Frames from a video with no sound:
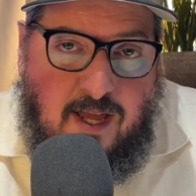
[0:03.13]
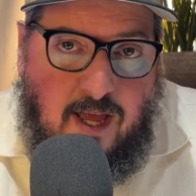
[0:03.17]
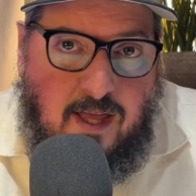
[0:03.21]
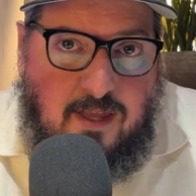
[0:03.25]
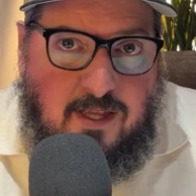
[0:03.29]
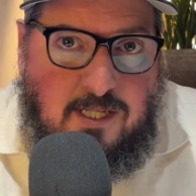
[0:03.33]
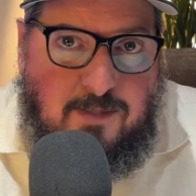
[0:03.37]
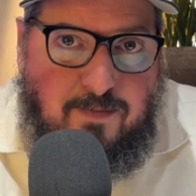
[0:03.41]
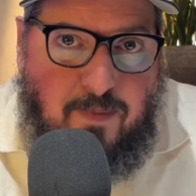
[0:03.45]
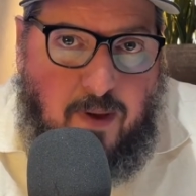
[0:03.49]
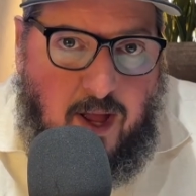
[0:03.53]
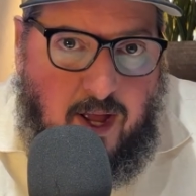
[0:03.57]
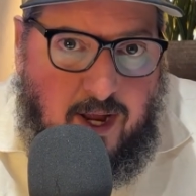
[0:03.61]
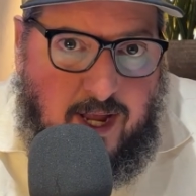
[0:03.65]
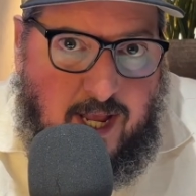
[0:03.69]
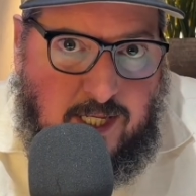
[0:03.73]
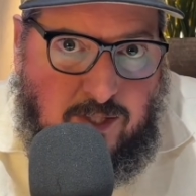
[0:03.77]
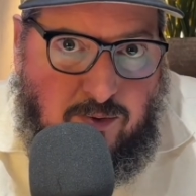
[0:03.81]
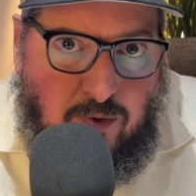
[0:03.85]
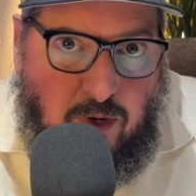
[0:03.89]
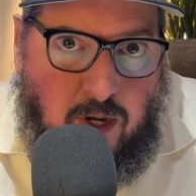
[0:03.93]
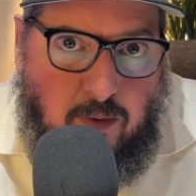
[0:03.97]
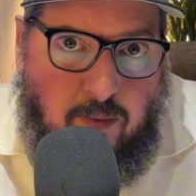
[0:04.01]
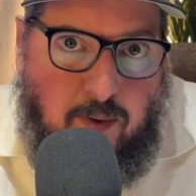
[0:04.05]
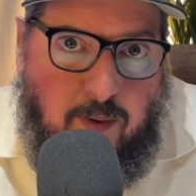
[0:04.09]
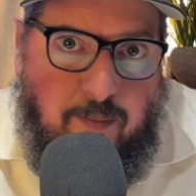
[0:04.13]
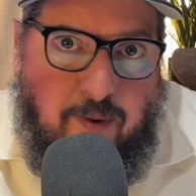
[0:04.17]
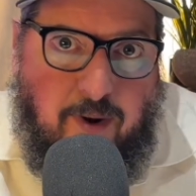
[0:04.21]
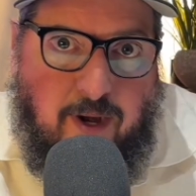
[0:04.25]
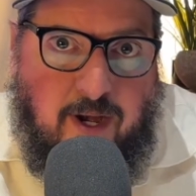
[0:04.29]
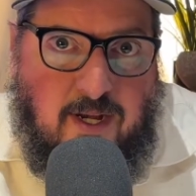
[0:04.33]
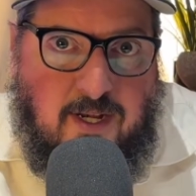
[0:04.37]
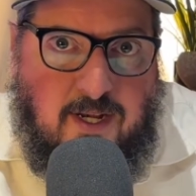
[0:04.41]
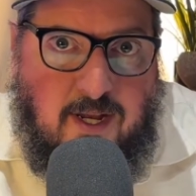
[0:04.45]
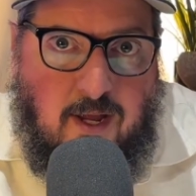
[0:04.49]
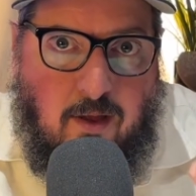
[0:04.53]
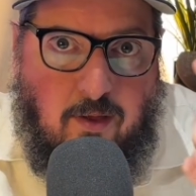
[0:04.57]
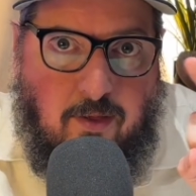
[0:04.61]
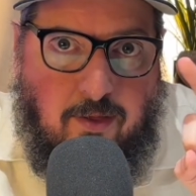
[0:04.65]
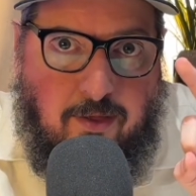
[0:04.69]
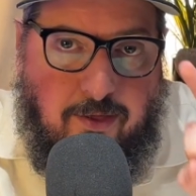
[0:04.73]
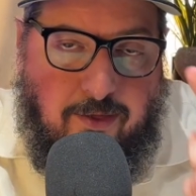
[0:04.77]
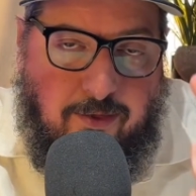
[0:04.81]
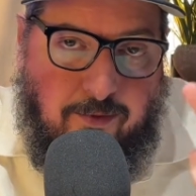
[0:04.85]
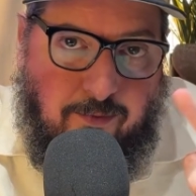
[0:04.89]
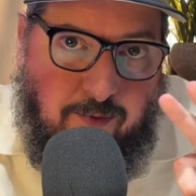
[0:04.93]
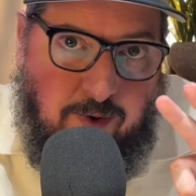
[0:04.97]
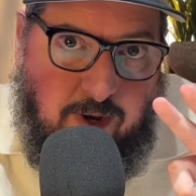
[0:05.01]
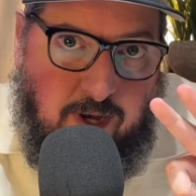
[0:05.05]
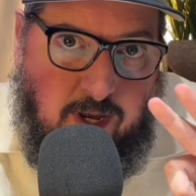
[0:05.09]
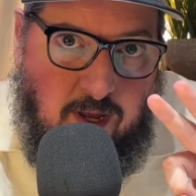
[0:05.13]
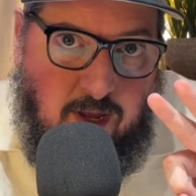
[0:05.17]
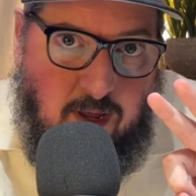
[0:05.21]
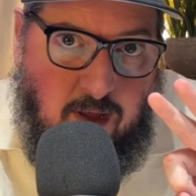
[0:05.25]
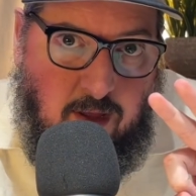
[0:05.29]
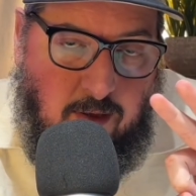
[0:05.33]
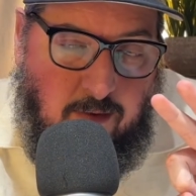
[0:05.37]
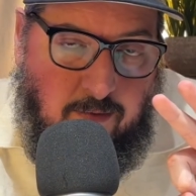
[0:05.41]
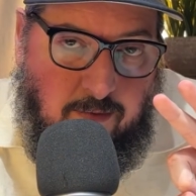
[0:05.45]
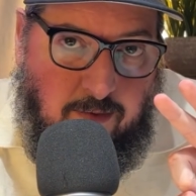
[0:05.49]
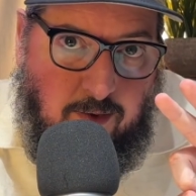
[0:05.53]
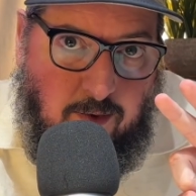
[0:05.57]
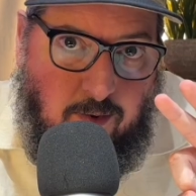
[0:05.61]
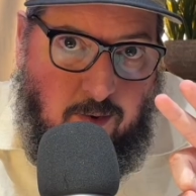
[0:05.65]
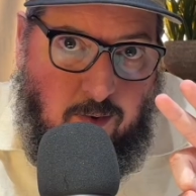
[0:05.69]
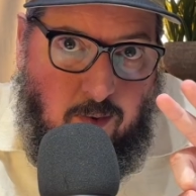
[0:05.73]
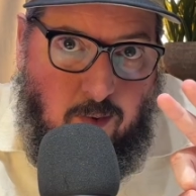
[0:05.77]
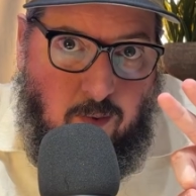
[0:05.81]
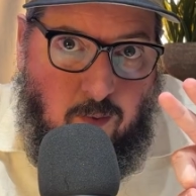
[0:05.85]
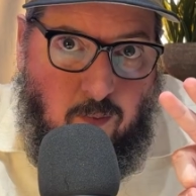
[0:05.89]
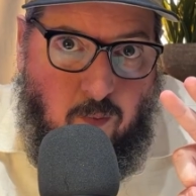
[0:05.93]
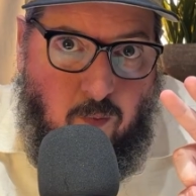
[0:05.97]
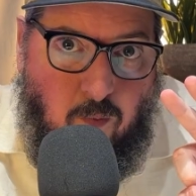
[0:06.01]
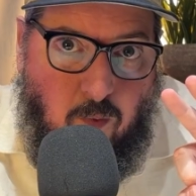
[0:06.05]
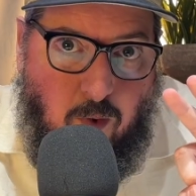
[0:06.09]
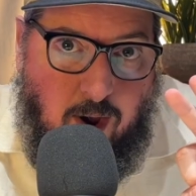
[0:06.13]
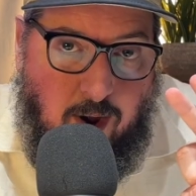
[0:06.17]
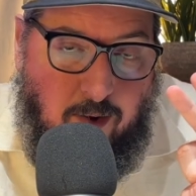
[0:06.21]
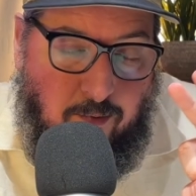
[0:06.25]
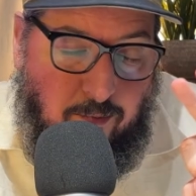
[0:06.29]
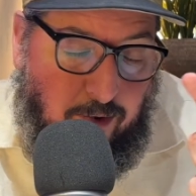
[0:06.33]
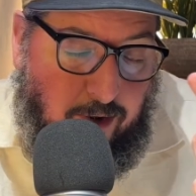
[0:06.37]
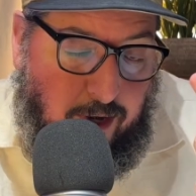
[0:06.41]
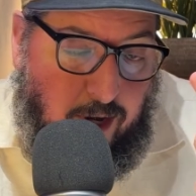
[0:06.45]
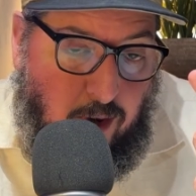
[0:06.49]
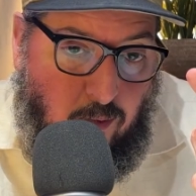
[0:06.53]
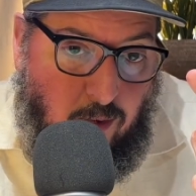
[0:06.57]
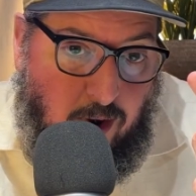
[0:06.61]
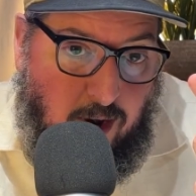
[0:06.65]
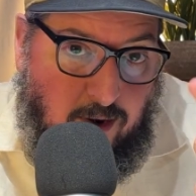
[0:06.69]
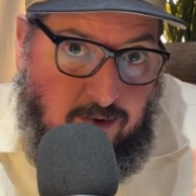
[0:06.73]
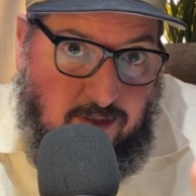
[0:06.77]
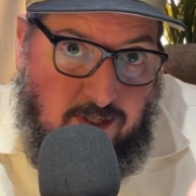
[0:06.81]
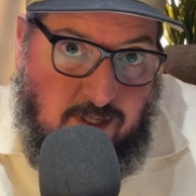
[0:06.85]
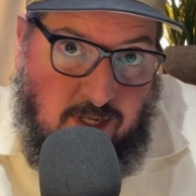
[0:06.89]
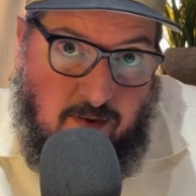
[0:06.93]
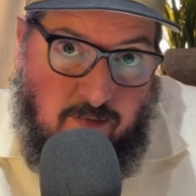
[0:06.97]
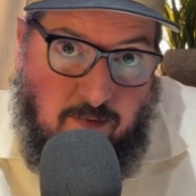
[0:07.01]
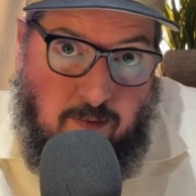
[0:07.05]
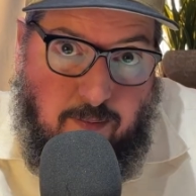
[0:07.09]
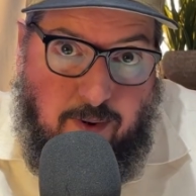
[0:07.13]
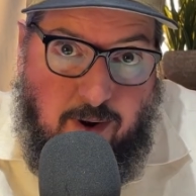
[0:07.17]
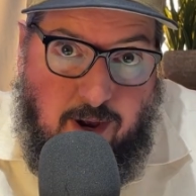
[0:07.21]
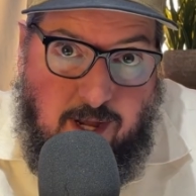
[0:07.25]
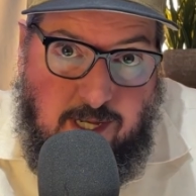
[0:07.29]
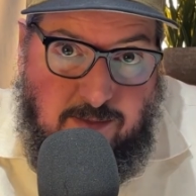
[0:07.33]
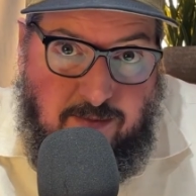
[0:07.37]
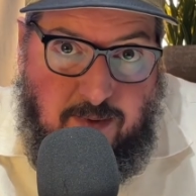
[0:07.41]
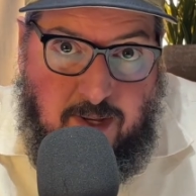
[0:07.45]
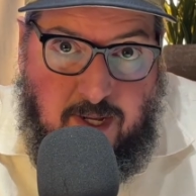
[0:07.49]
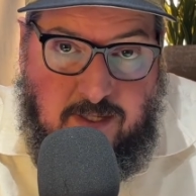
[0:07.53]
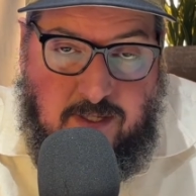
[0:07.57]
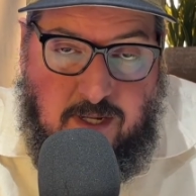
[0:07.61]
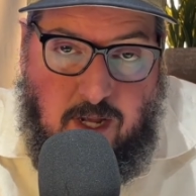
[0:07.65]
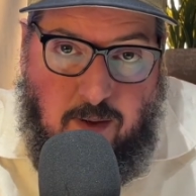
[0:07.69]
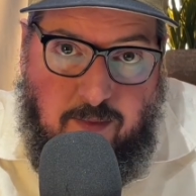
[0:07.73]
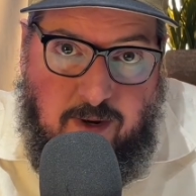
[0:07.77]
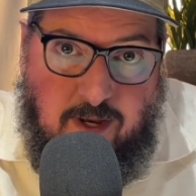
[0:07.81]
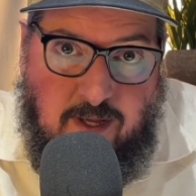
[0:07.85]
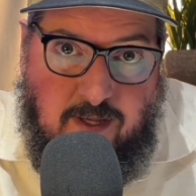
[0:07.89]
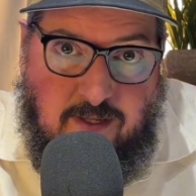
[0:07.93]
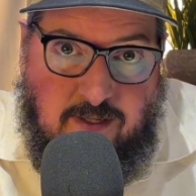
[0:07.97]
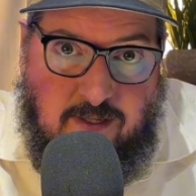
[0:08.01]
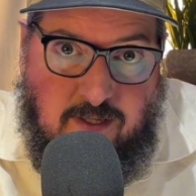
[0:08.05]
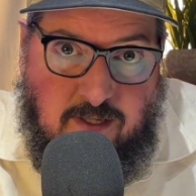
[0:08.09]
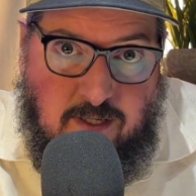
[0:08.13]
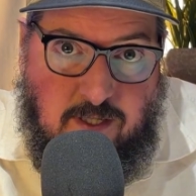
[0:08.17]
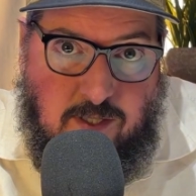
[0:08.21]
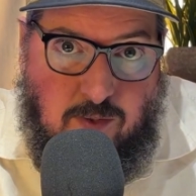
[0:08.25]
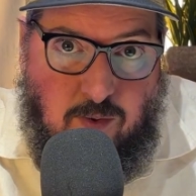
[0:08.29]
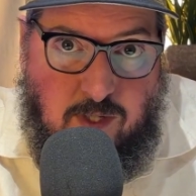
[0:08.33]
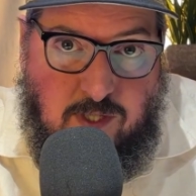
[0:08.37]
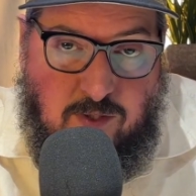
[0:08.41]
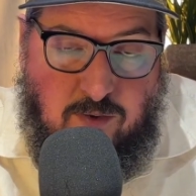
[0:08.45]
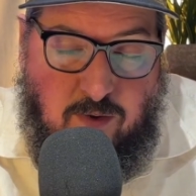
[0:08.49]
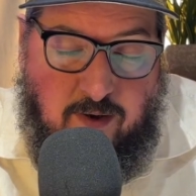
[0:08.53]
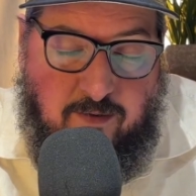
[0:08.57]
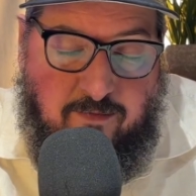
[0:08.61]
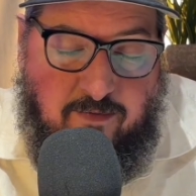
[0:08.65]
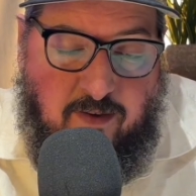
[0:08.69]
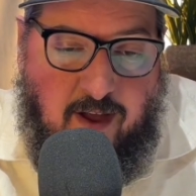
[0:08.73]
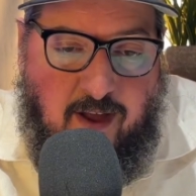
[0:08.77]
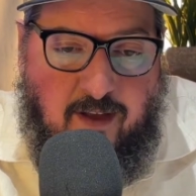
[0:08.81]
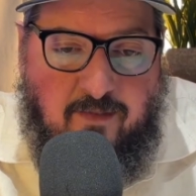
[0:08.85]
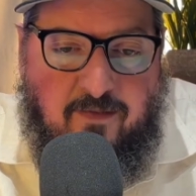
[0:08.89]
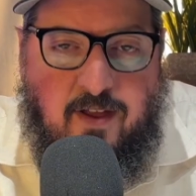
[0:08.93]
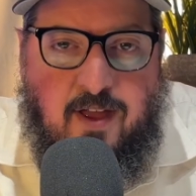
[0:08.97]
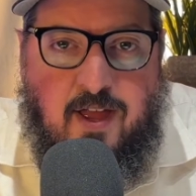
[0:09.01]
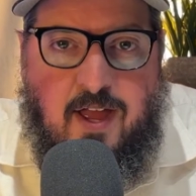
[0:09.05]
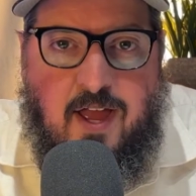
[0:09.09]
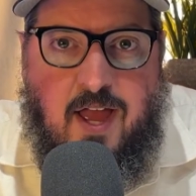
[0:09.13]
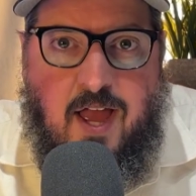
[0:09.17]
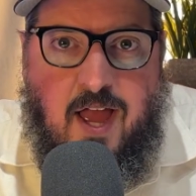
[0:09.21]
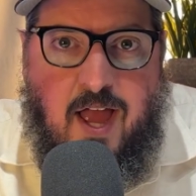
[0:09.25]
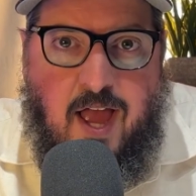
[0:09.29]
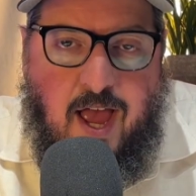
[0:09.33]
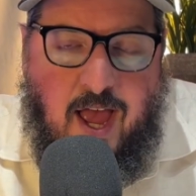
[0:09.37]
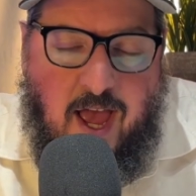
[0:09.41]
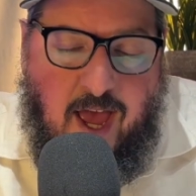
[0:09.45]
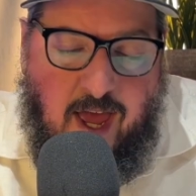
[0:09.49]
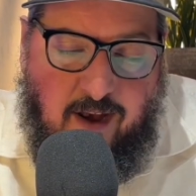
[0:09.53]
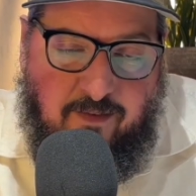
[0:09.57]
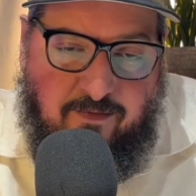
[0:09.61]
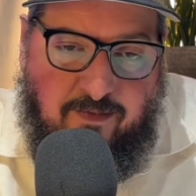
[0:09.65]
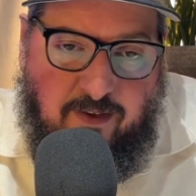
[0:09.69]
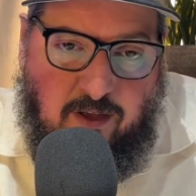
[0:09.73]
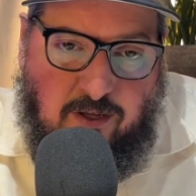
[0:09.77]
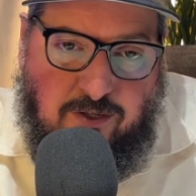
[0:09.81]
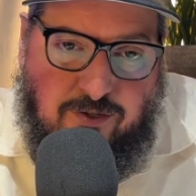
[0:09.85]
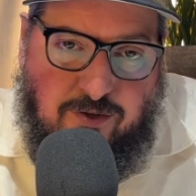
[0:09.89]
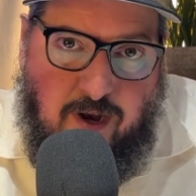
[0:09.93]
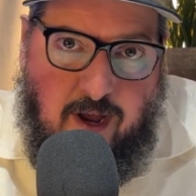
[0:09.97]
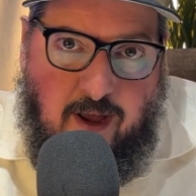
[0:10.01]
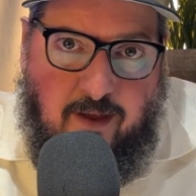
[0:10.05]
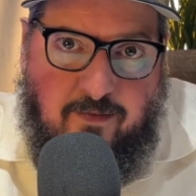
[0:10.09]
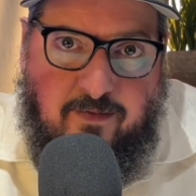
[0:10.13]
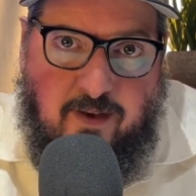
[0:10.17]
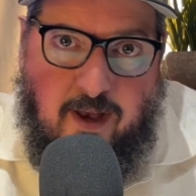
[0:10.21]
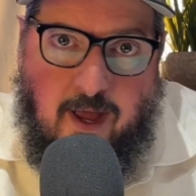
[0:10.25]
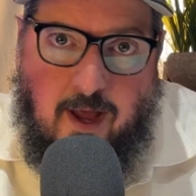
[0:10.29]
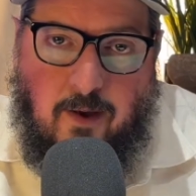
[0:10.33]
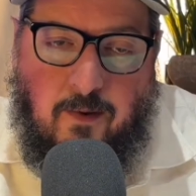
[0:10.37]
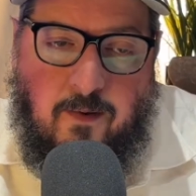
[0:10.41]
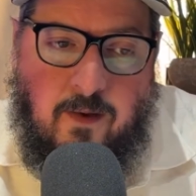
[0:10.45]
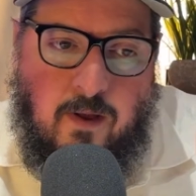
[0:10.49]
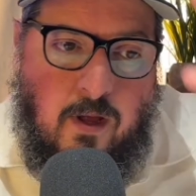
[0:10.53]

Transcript: On this podcast, we're going to be breaking down three of the rookie wide receiver prospects coming into the 2025 NFL draft. Now,